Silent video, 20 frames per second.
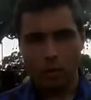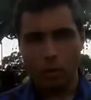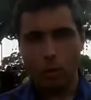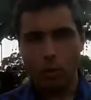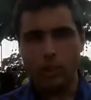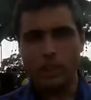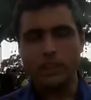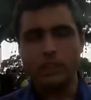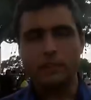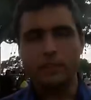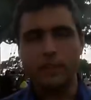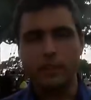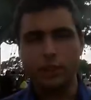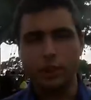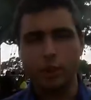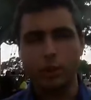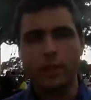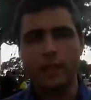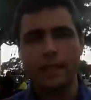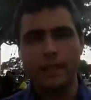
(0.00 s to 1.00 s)
Well, this
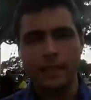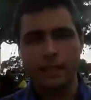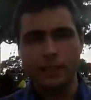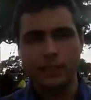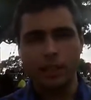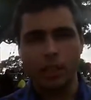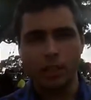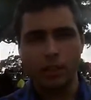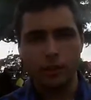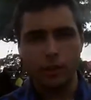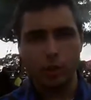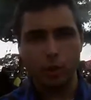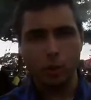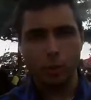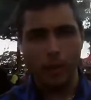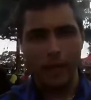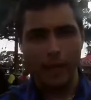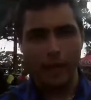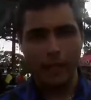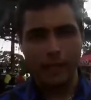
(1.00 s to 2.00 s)
vigil is
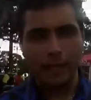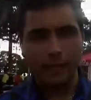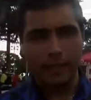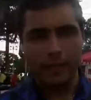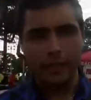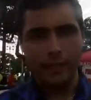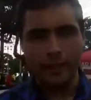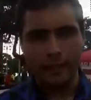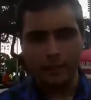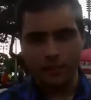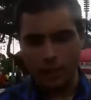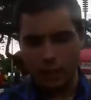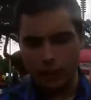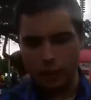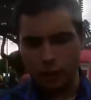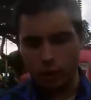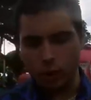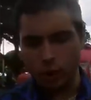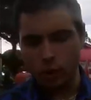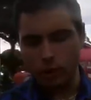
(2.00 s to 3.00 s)
underway here in
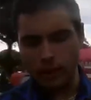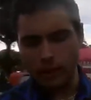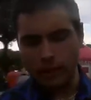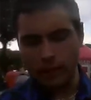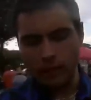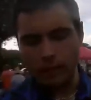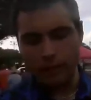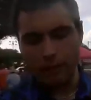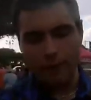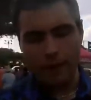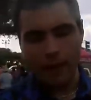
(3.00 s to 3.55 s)
Nanakuli.